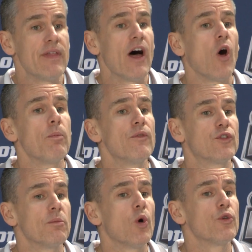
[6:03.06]
the help of
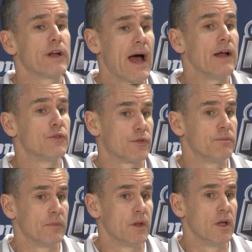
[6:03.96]
some older guys.
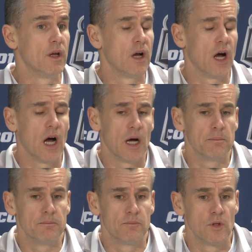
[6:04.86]

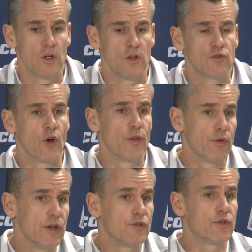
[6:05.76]
Um, so
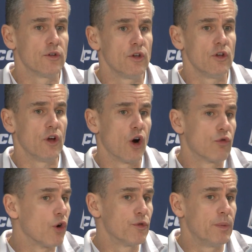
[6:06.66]
there is a
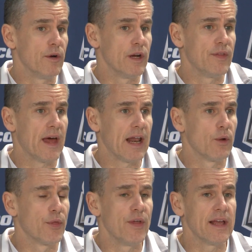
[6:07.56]
growth period that I
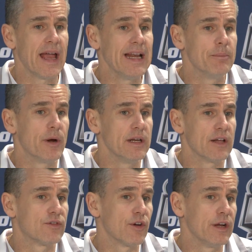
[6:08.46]
don't think anybody
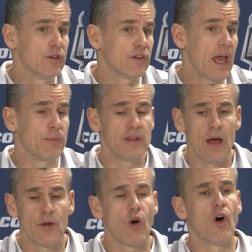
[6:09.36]
necessarily escapes.
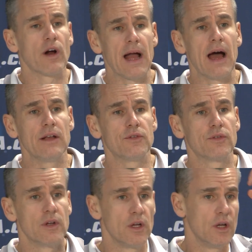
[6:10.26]
Now, there are guys,
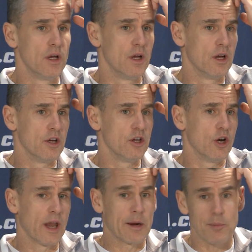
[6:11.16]
you
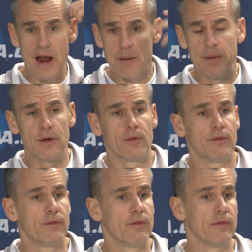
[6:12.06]
know, like a Brad Beal,
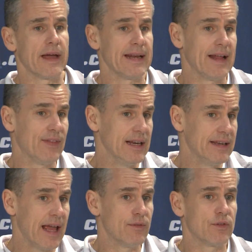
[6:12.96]
like an Anthony
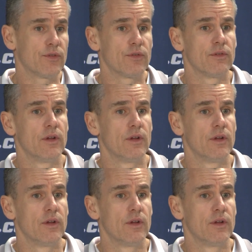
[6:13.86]
Davis,